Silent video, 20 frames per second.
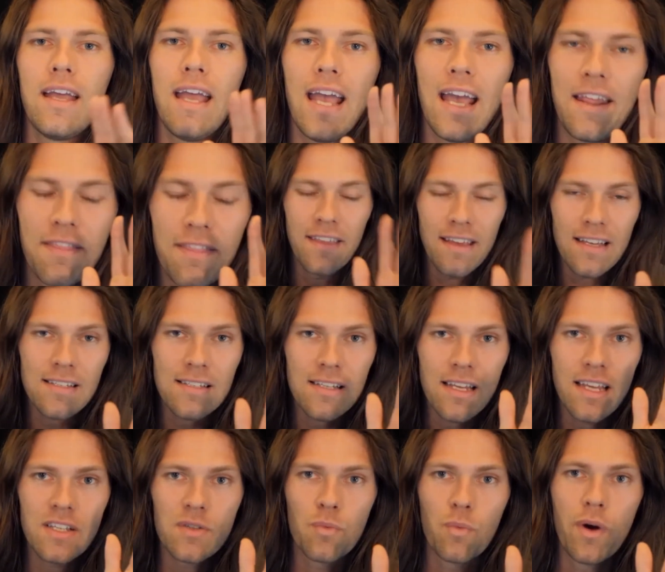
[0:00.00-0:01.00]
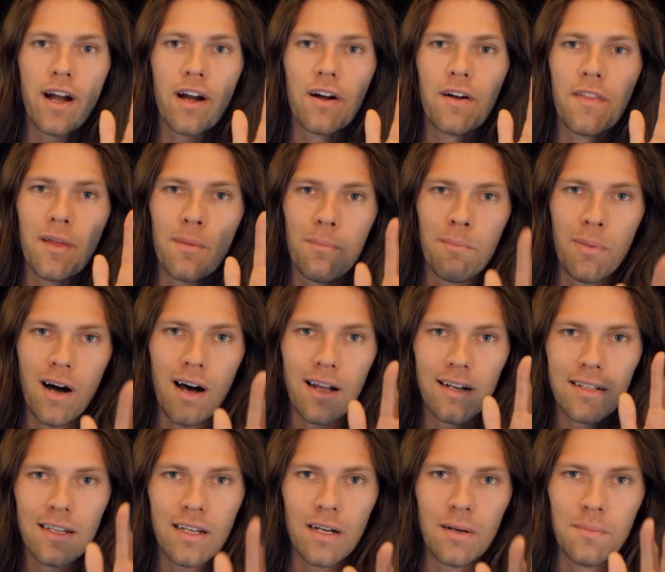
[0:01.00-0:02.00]
And this is where the
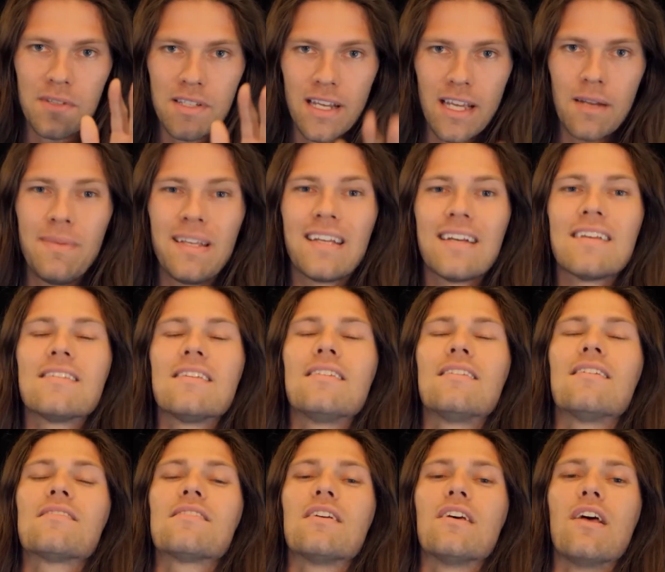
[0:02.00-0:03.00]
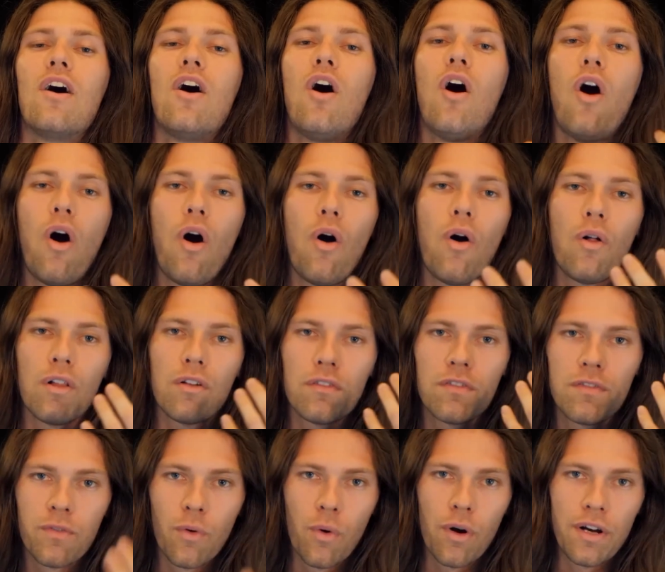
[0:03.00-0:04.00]
bot comes in because it does it all
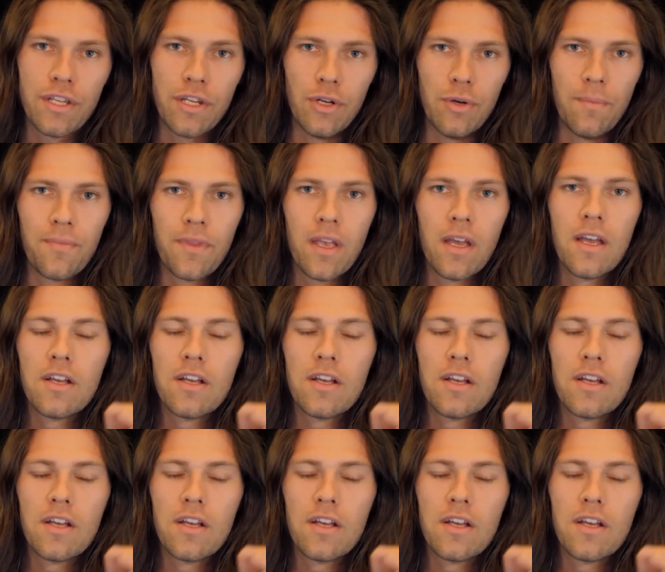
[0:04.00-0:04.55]
for you.